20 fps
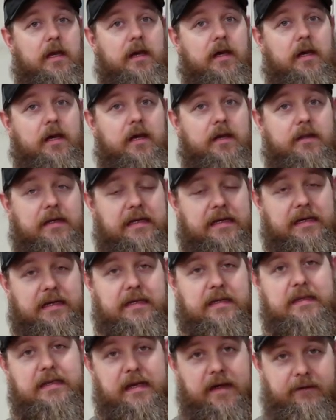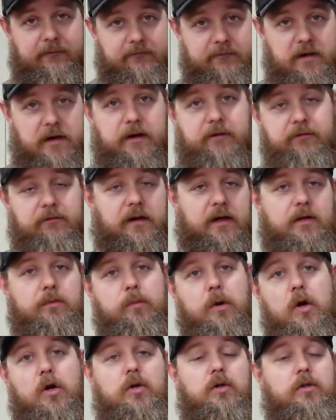that can get that very fine
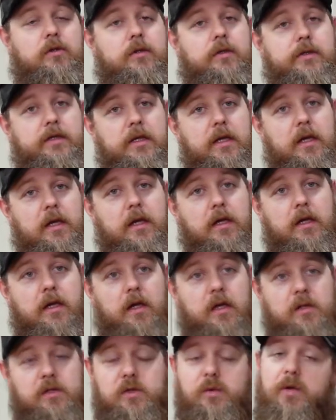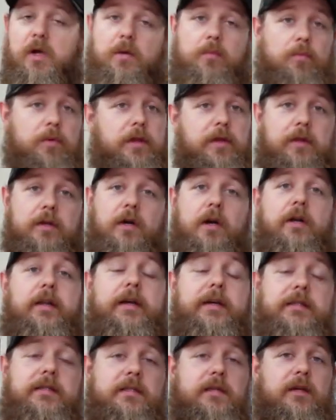particles so we aren't breathing all
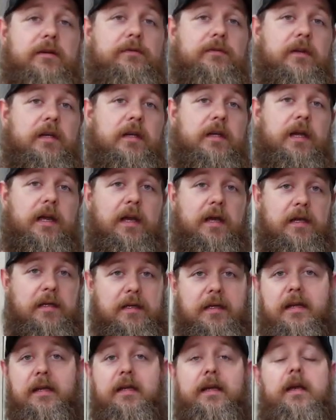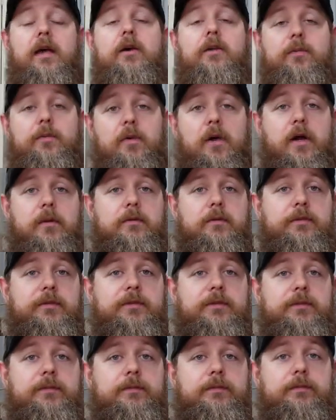that stuff in and getting health
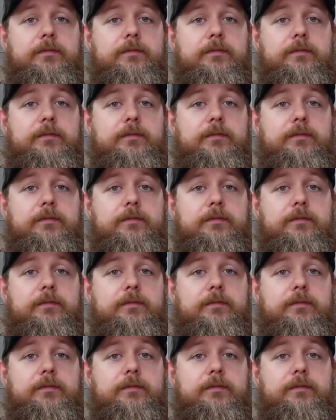problems.